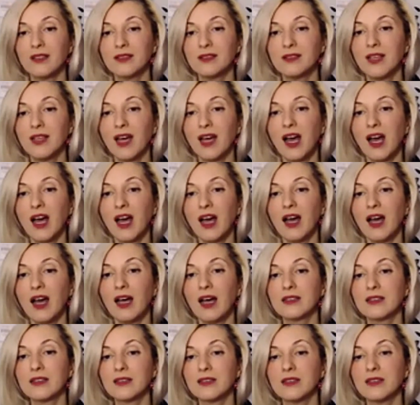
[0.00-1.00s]

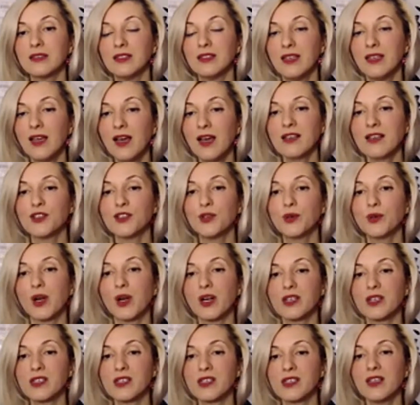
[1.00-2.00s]
that yes, you
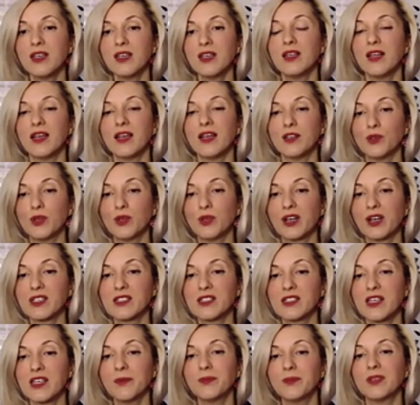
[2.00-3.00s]
are seen and you are
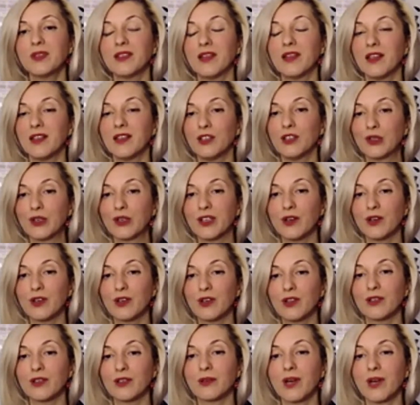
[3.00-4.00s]
accepted and you're
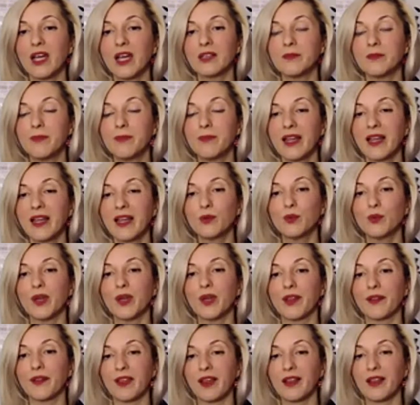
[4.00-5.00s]
on the right
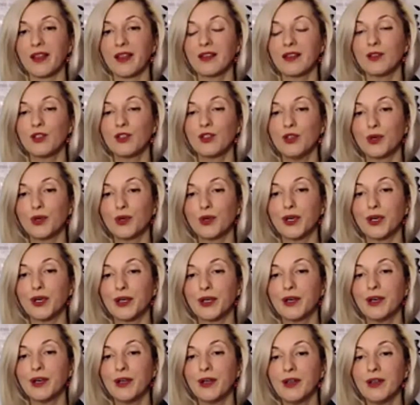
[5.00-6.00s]
bandwidth and
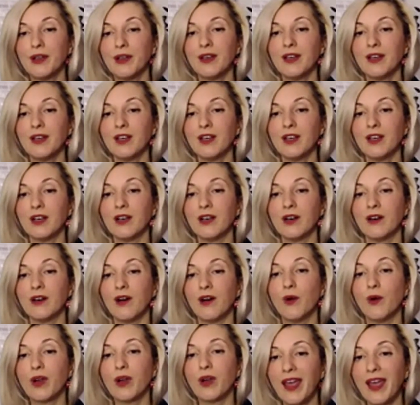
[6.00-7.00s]
you're
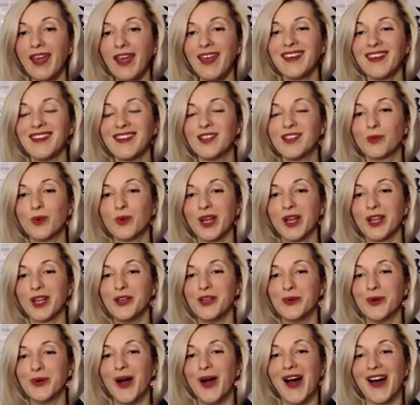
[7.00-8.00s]
okay the way
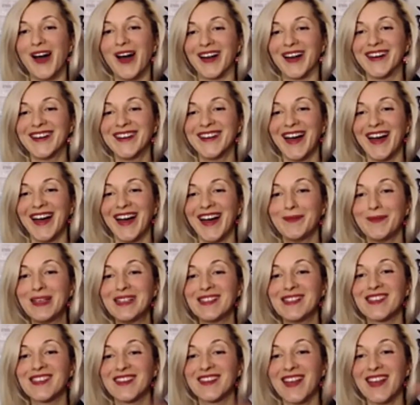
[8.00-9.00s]
you are. I
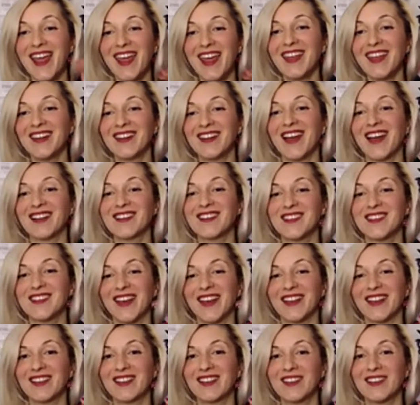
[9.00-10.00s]
mean, stay in that
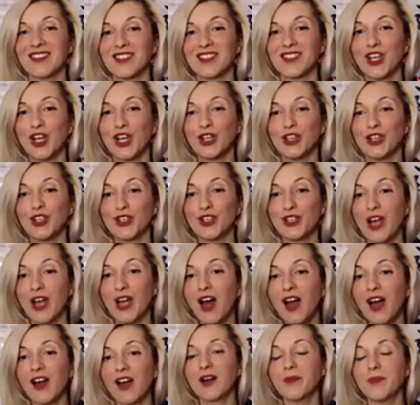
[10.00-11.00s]
state, because there
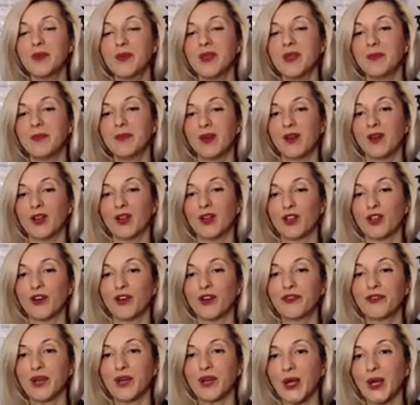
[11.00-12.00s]
are people on
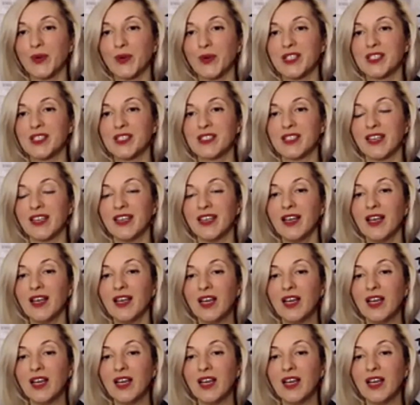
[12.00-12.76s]
your frequency.